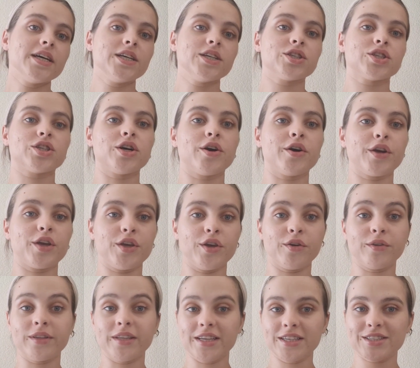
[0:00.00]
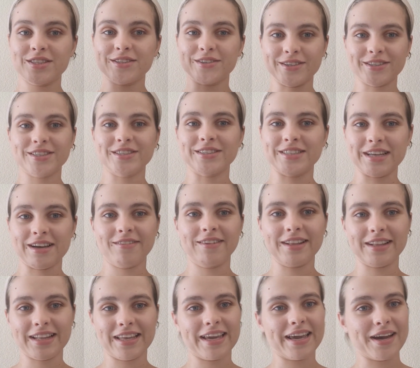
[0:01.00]
So you'll need to also
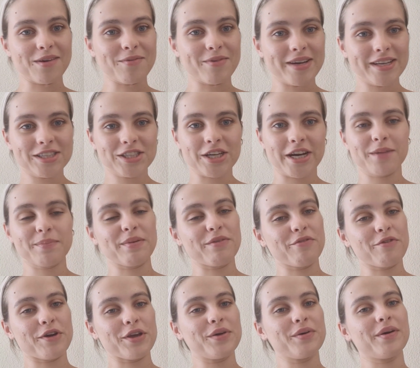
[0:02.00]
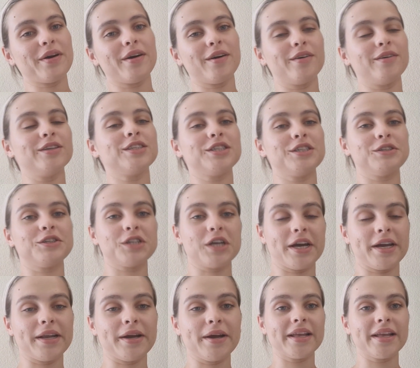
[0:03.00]
definitely get Wechat before you go to
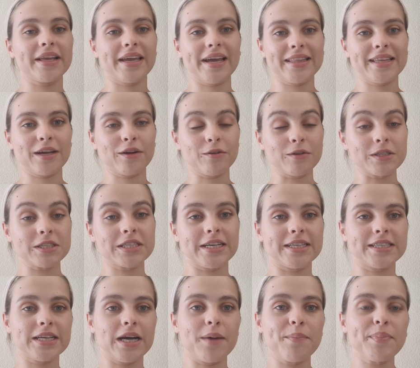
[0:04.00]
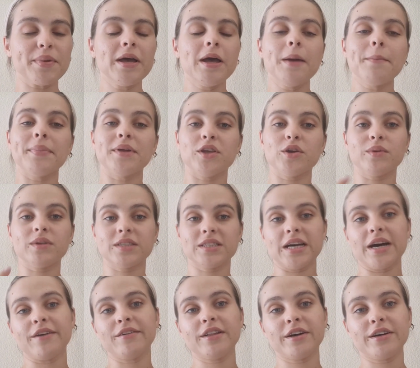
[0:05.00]
China get that all set up. But you will
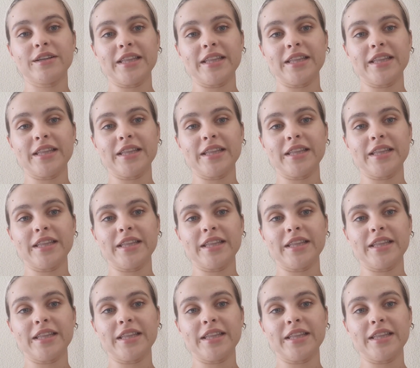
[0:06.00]
download